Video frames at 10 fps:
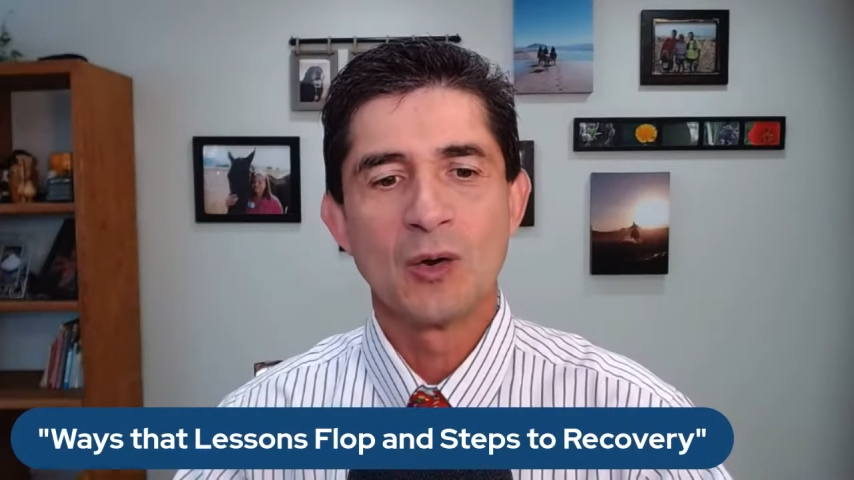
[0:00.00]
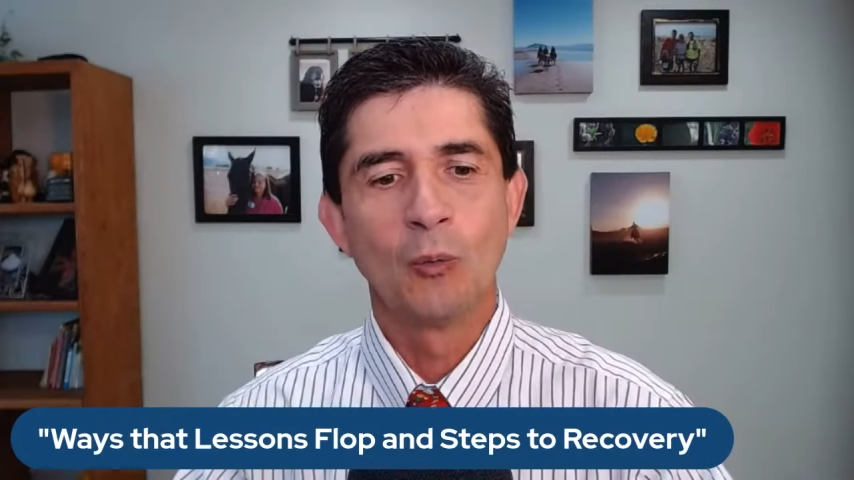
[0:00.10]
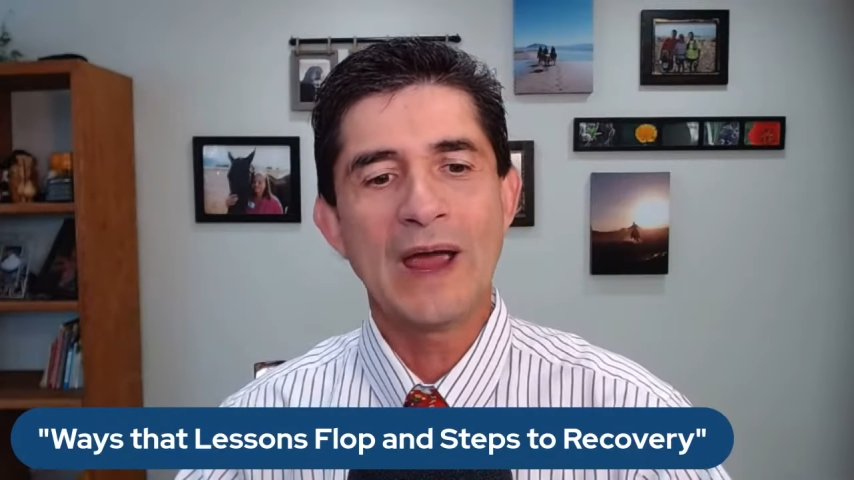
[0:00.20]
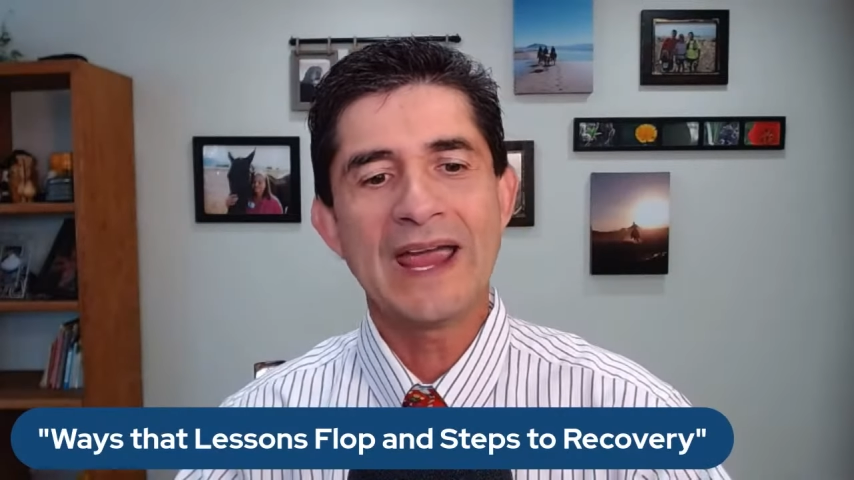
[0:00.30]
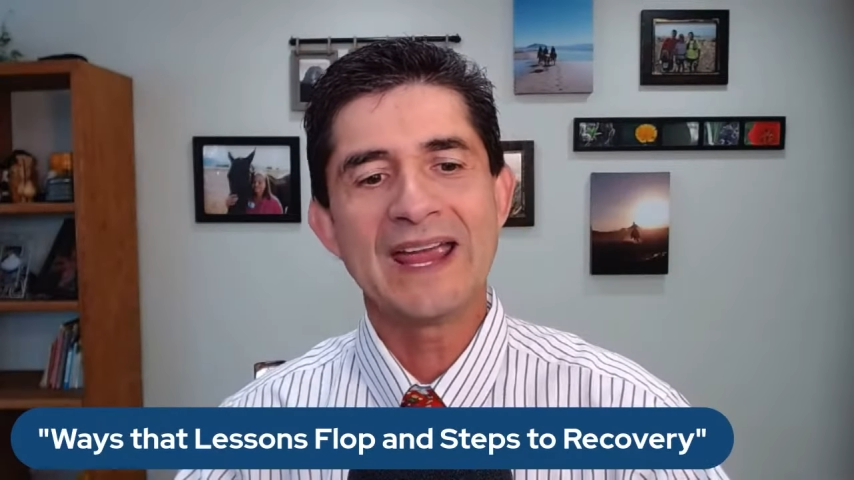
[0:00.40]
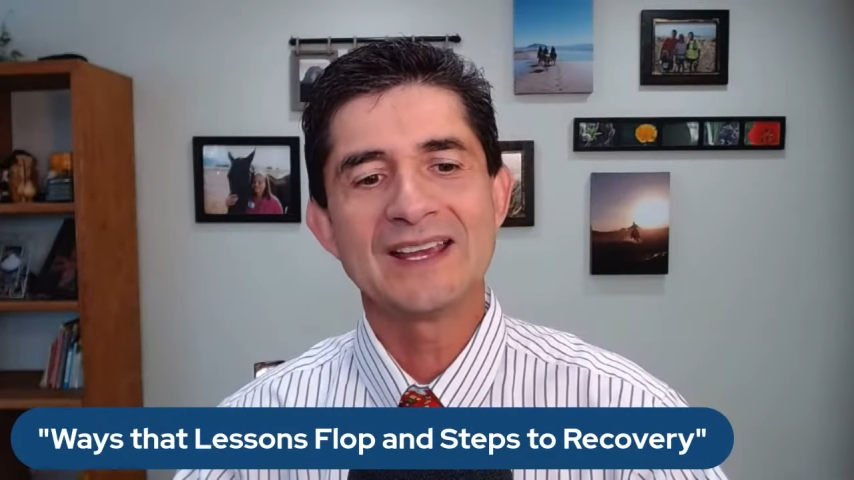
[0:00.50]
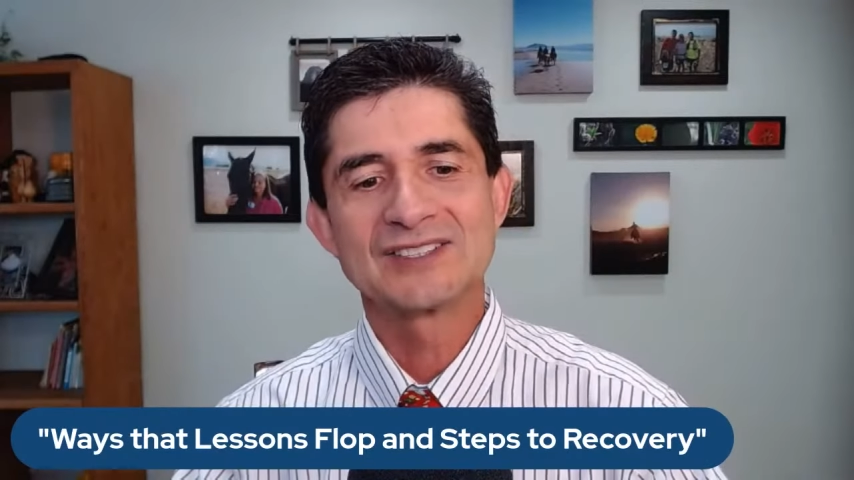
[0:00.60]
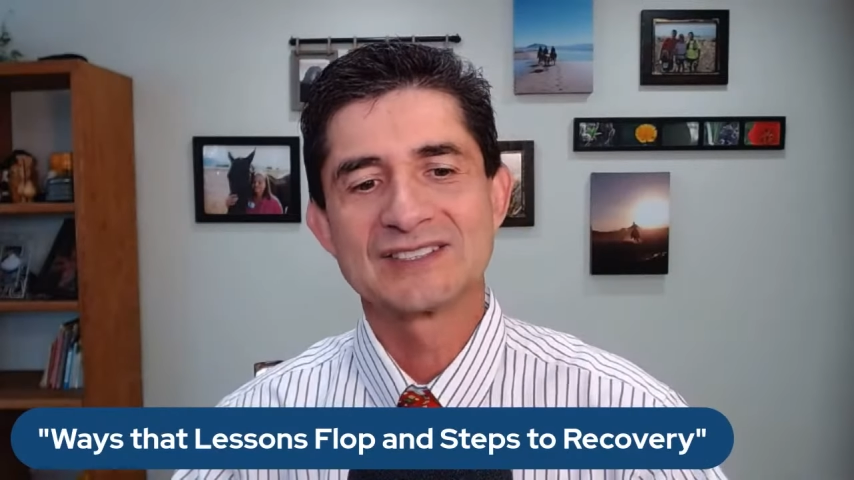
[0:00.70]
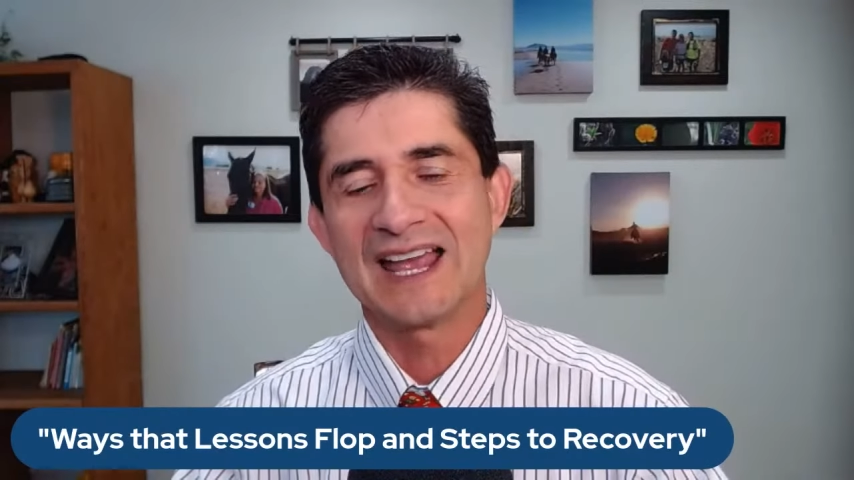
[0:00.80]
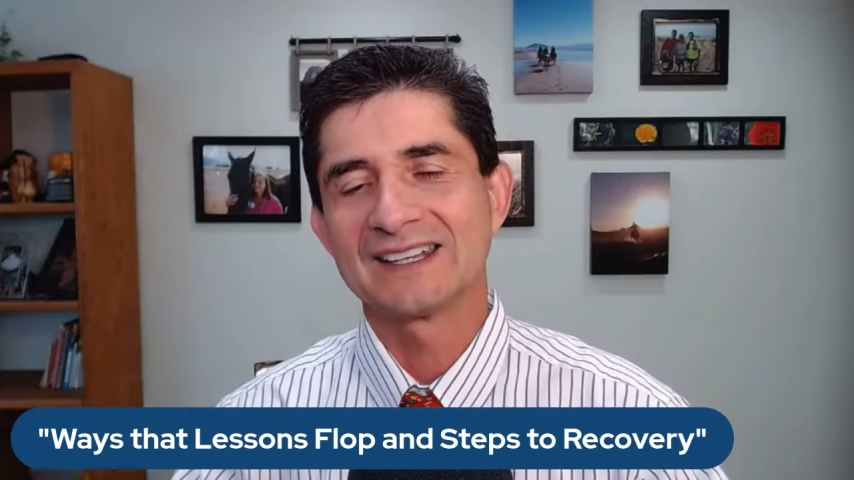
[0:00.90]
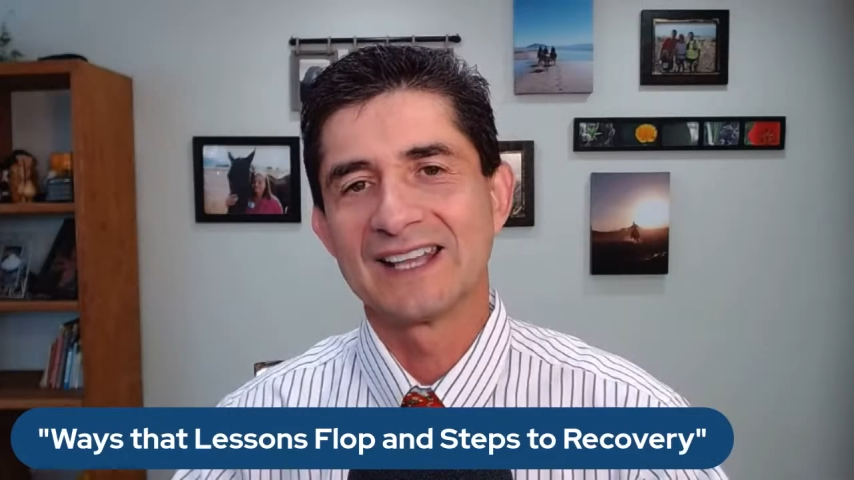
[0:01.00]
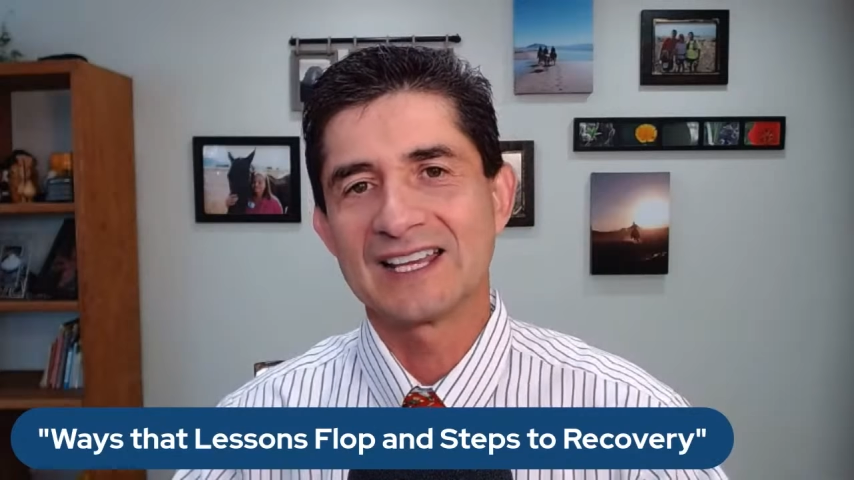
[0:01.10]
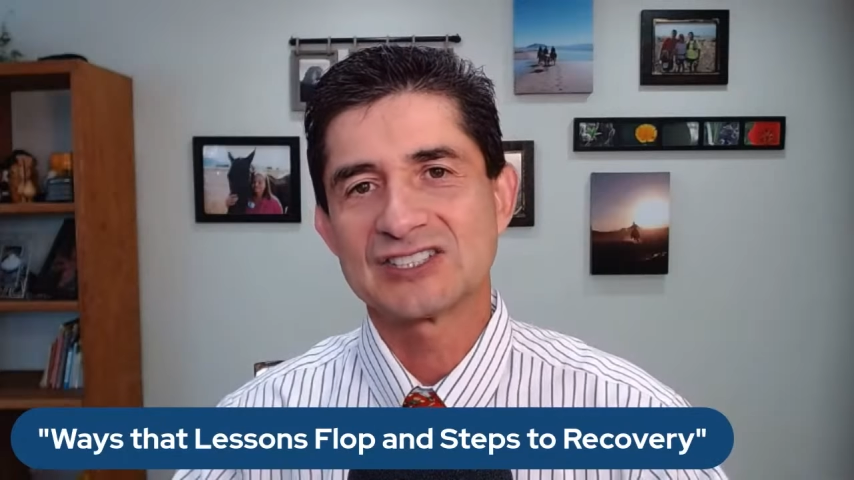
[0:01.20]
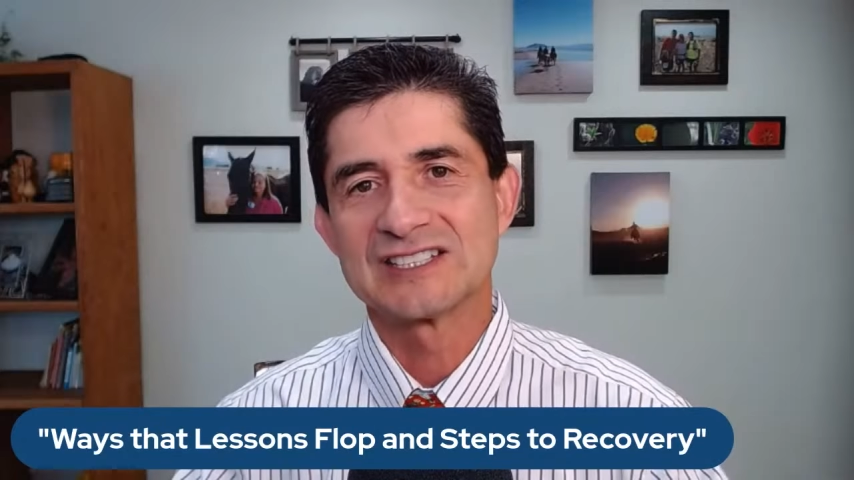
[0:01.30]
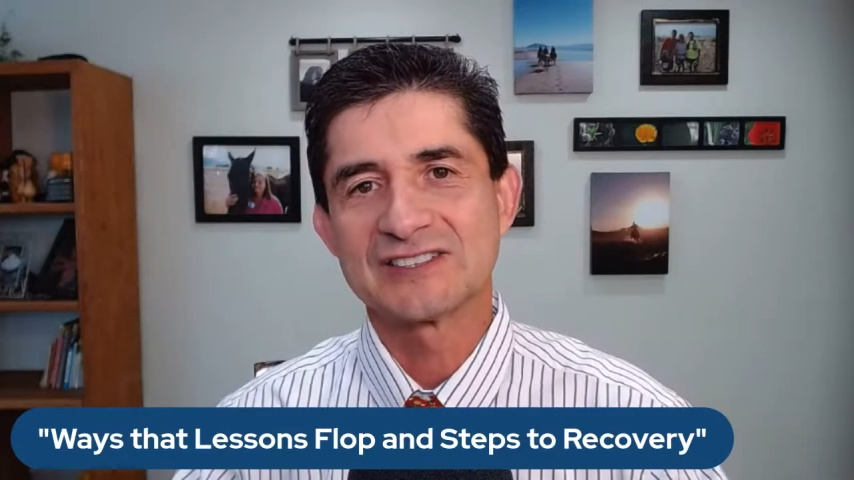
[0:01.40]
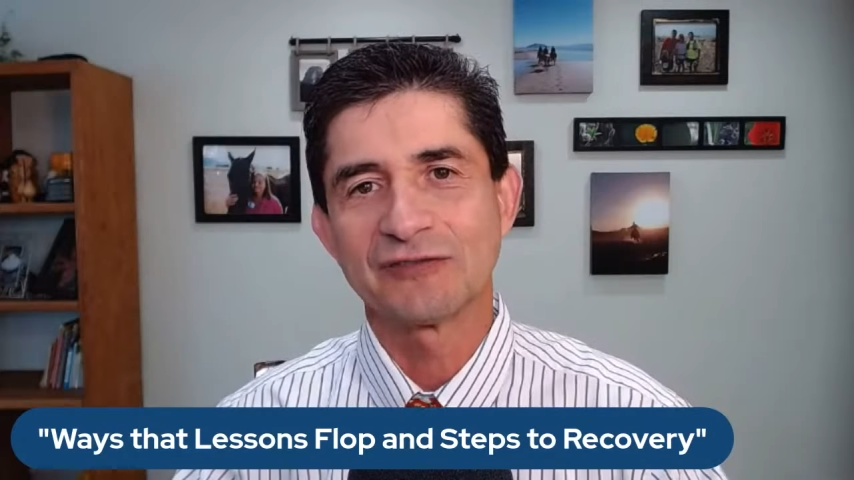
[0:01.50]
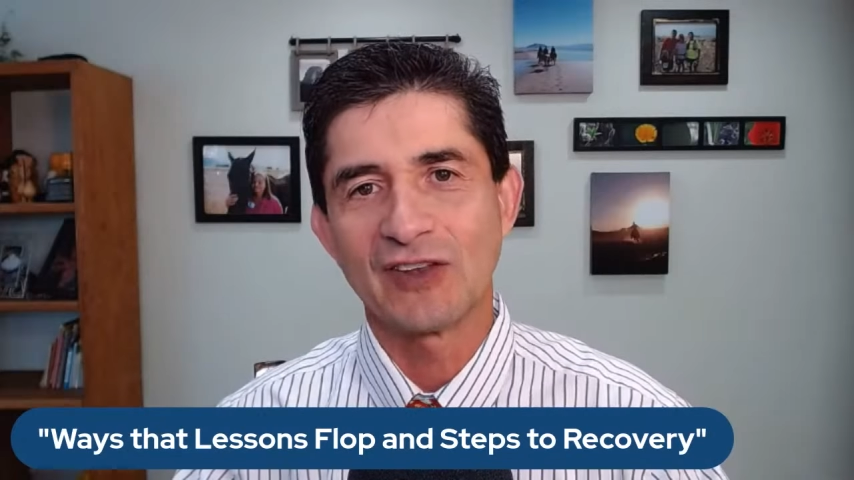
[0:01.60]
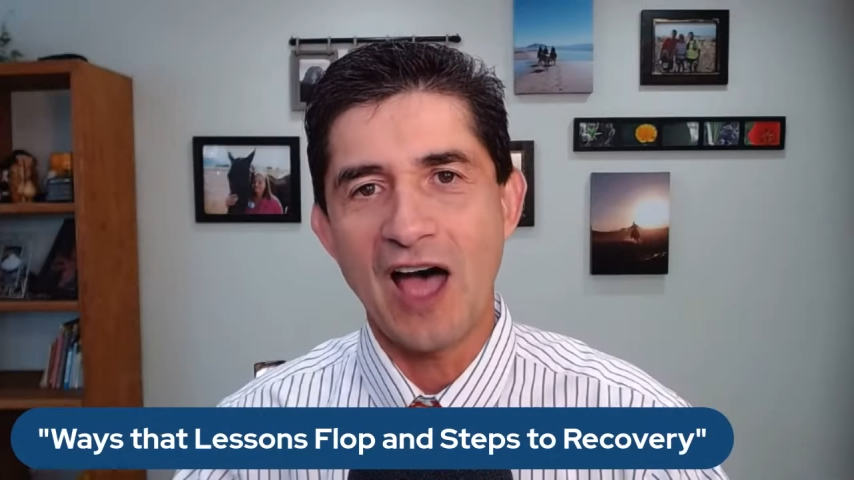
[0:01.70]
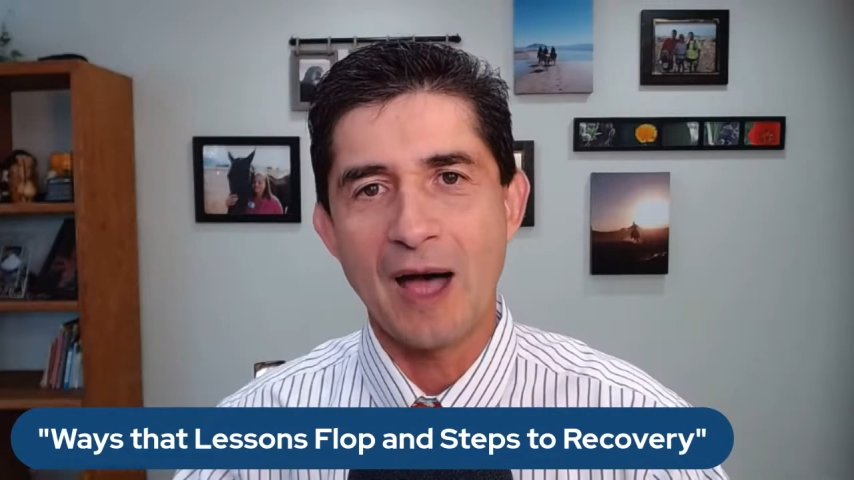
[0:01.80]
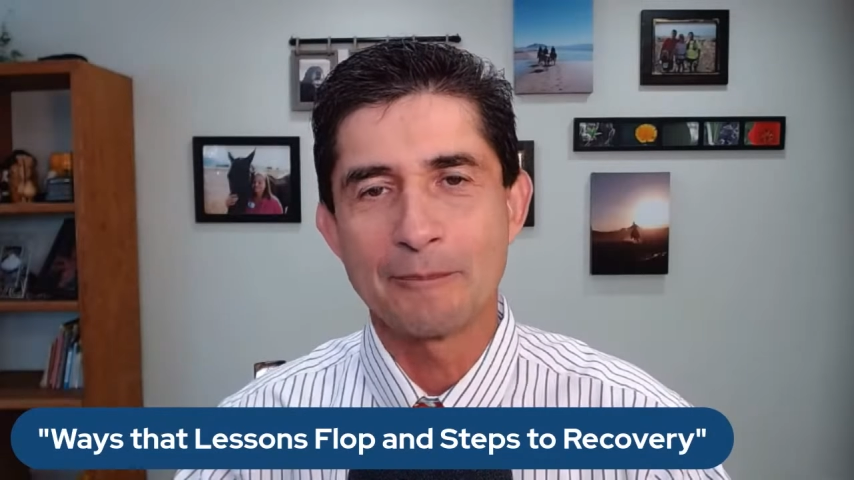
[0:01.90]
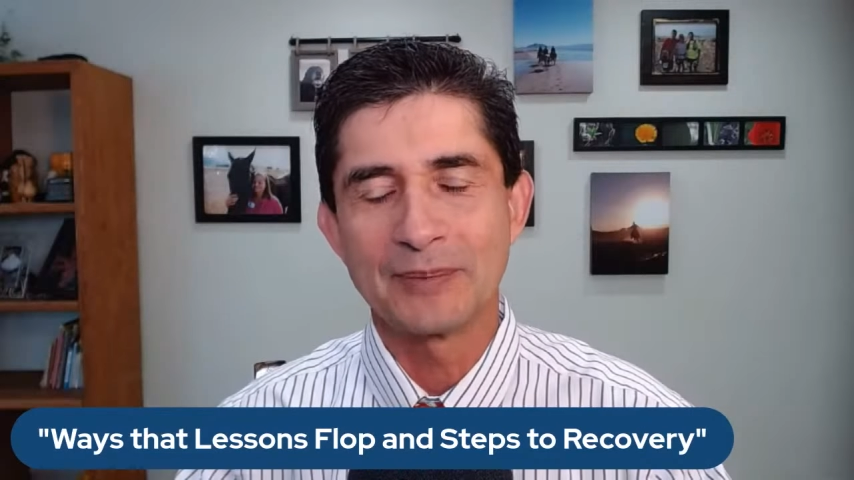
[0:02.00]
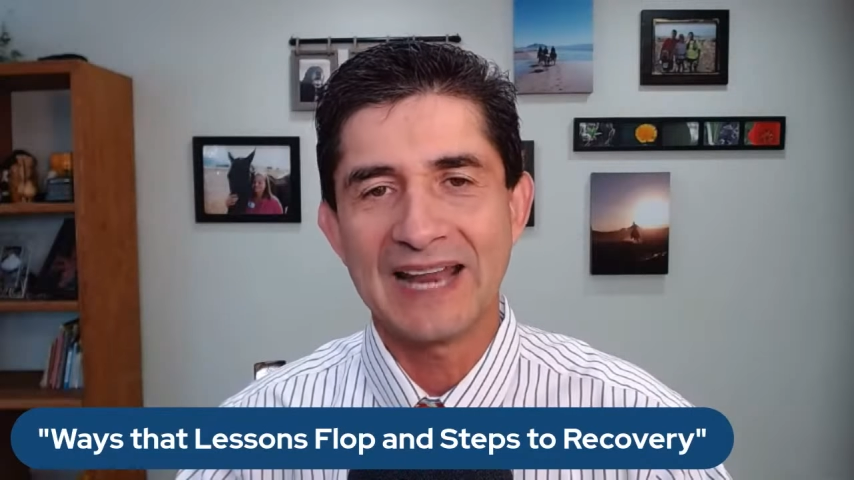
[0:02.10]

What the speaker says: ways that lessons flop